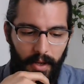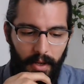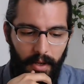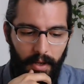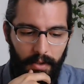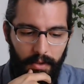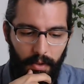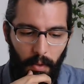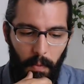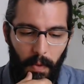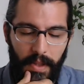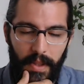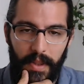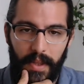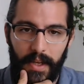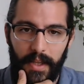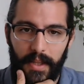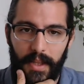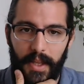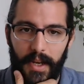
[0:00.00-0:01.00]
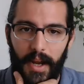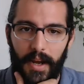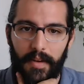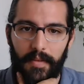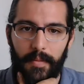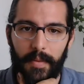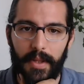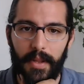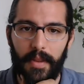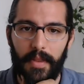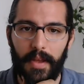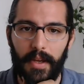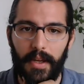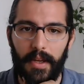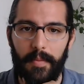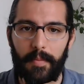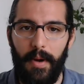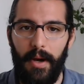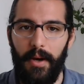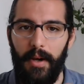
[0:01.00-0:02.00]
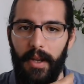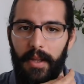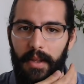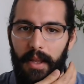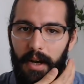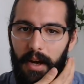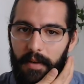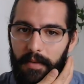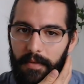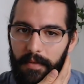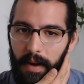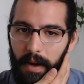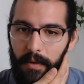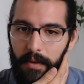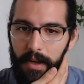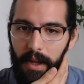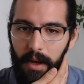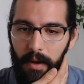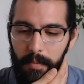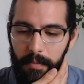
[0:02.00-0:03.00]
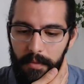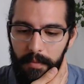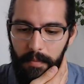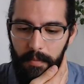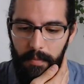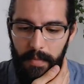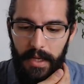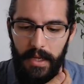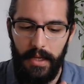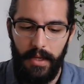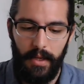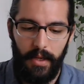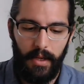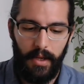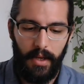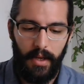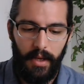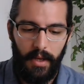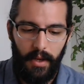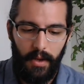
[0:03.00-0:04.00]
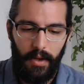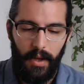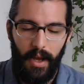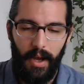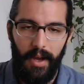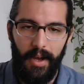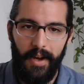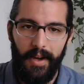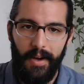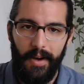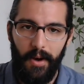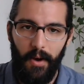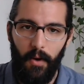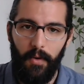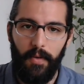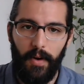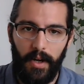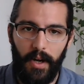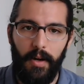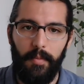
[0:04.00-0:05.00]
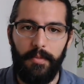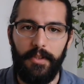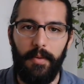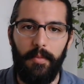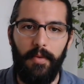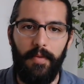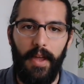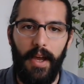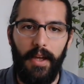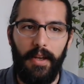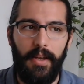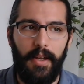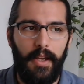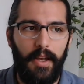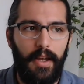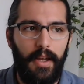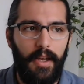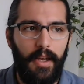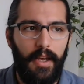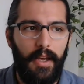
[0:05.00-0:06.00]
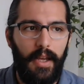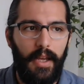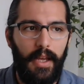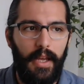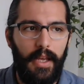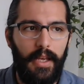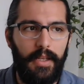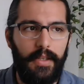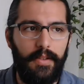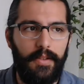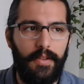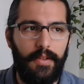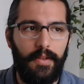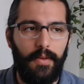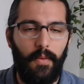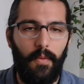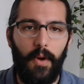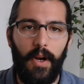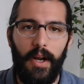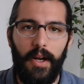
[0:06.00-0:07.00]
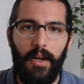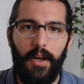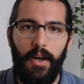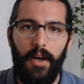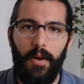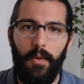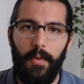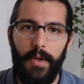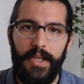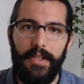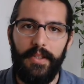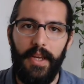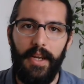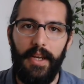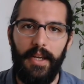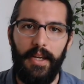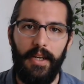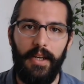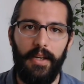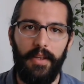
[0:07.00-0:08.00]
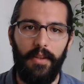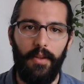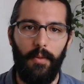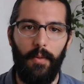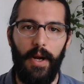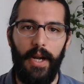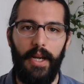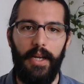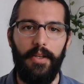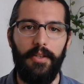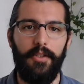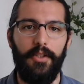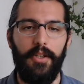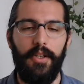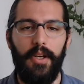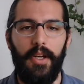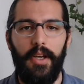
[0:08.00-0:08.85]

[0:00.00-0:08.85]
So, one thing that I've been thinking about and that I've found helped me overcome some of that is what I call resetting the range.